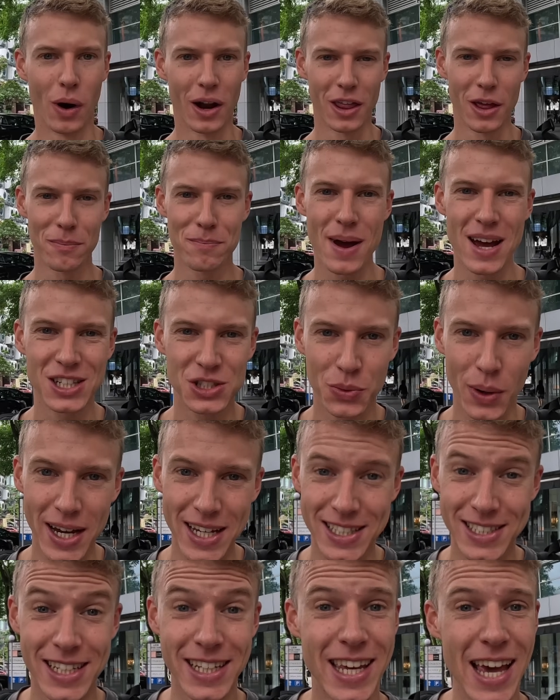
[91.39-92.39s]
One of the best
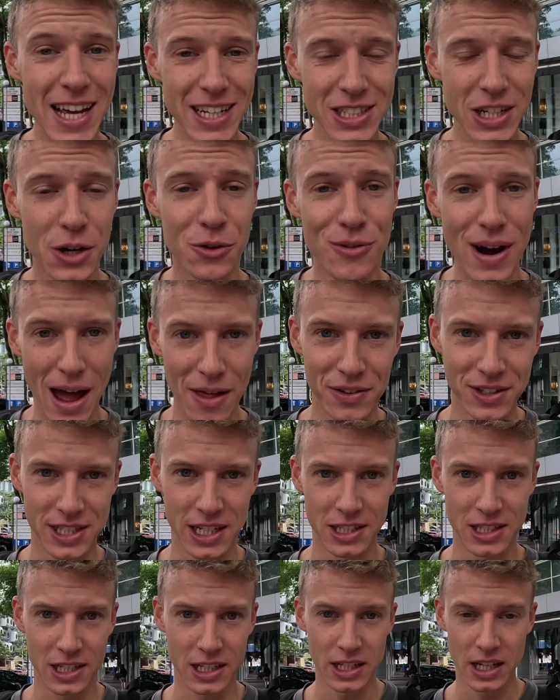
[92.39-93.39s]
ways to get around the
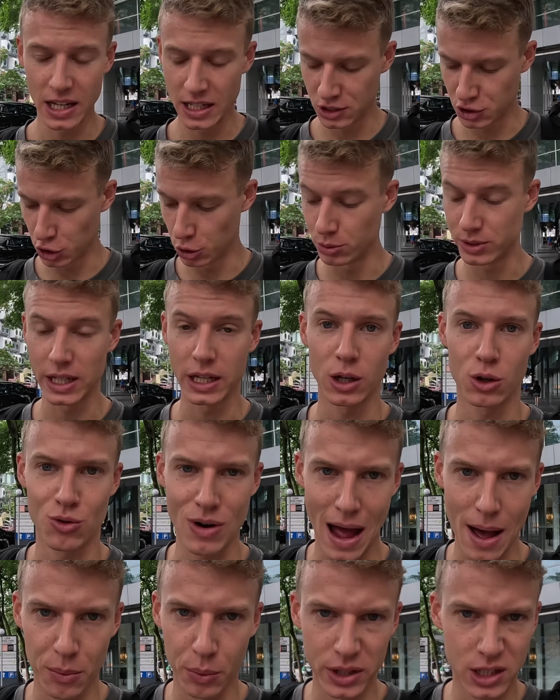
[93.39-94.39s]
city is using
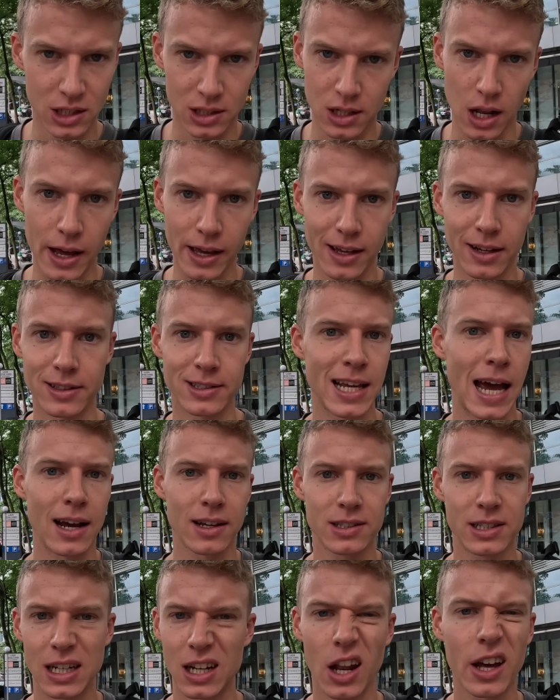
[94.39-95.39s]
Grab, which is like a
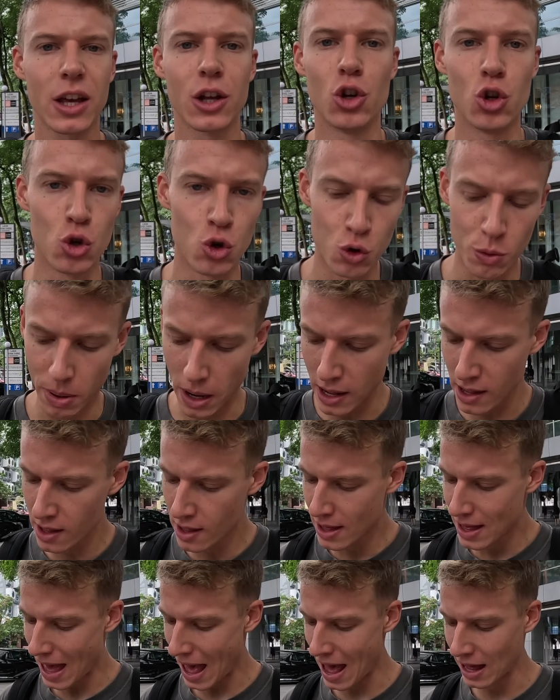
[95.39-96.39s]
taxi, like an Uber.
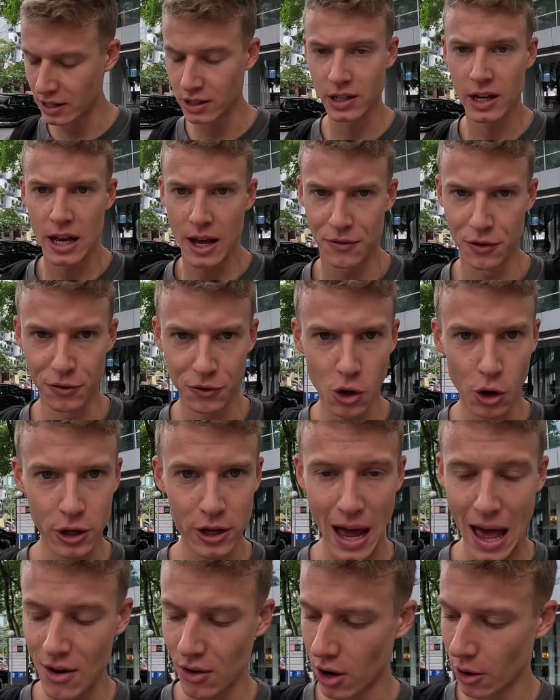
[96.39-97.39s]
And if you've
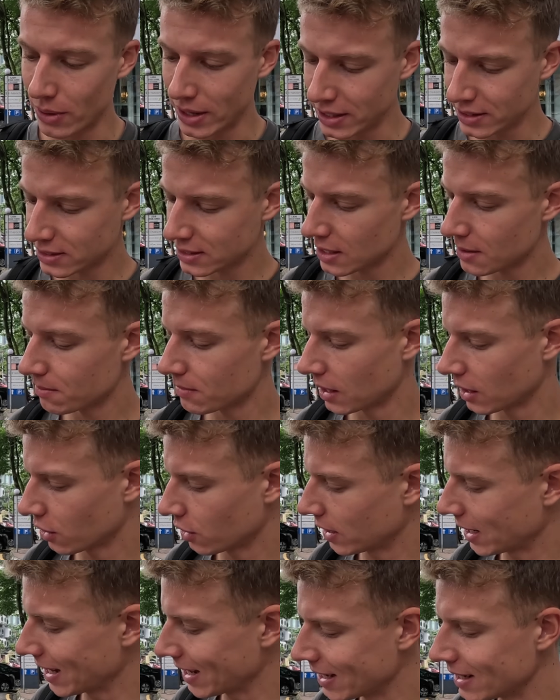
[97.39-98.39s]
got your Airalo eSIM, then
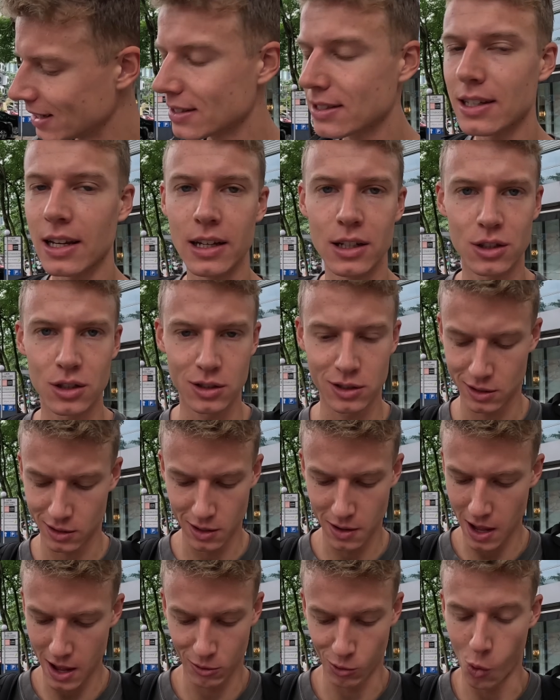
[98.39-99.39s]
you can easily just
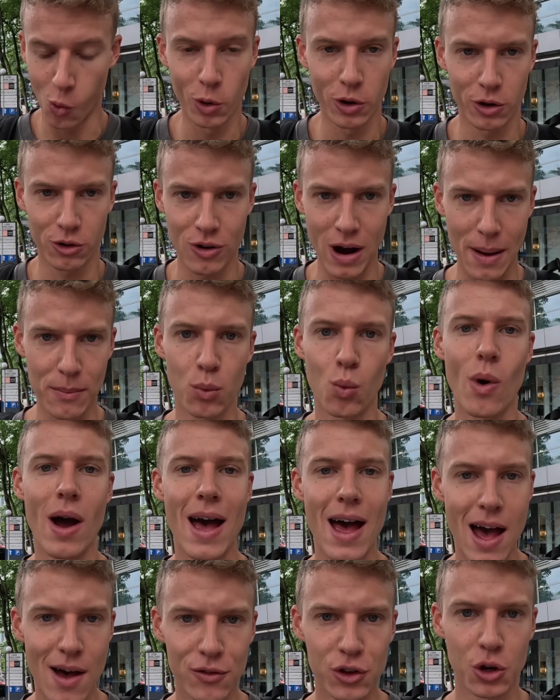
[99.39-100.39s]
order Grab
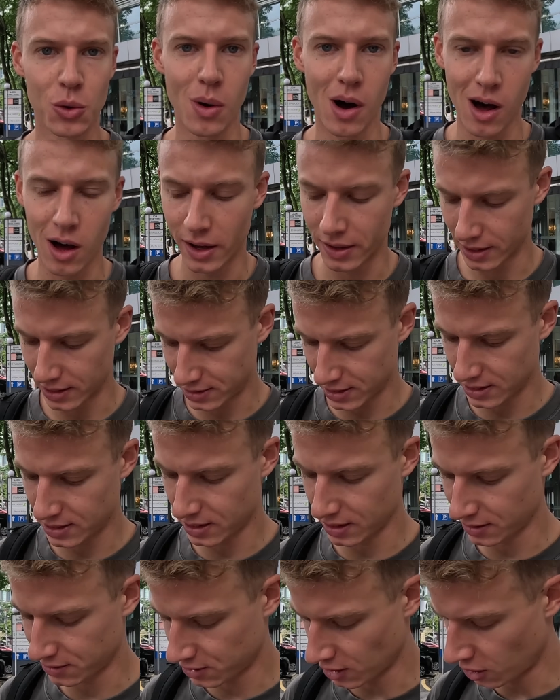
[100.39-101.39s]
wherever you are in the
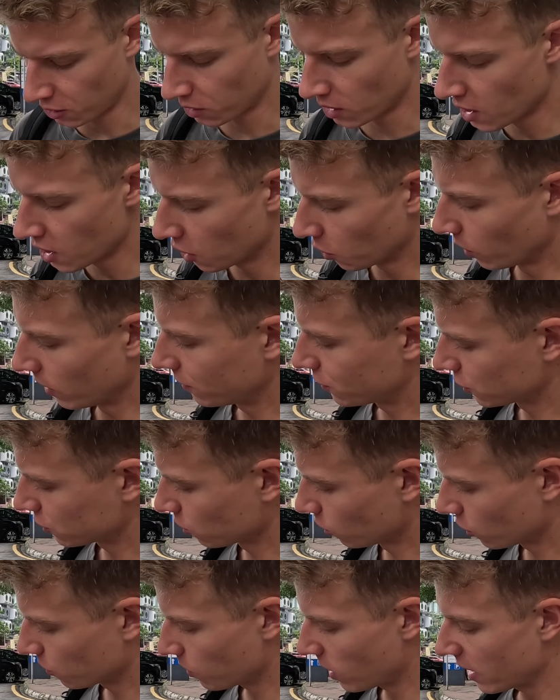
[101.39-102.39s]
city. So we've
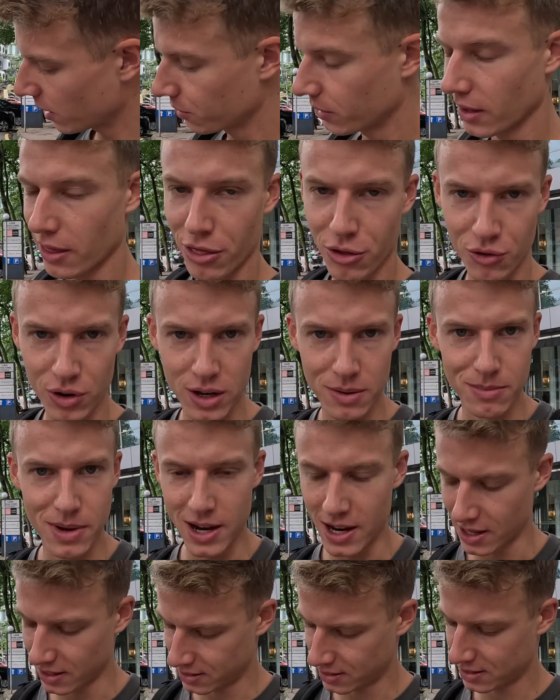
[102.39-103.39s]
just ordered one and we are three
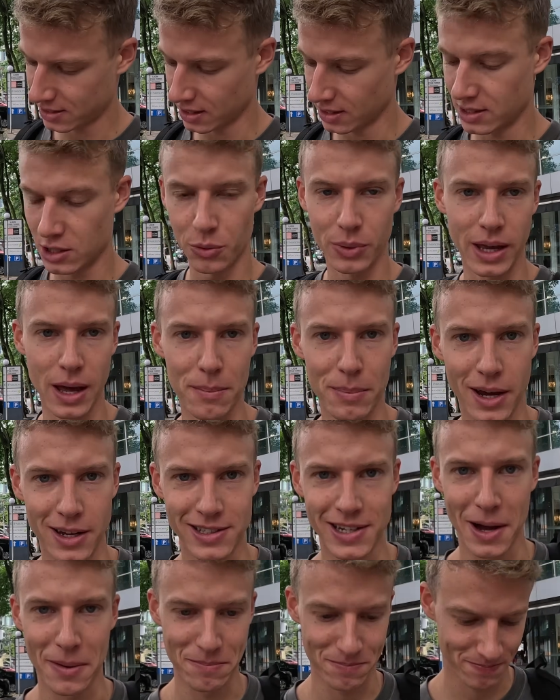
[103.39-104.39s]
minutes until we get picked up.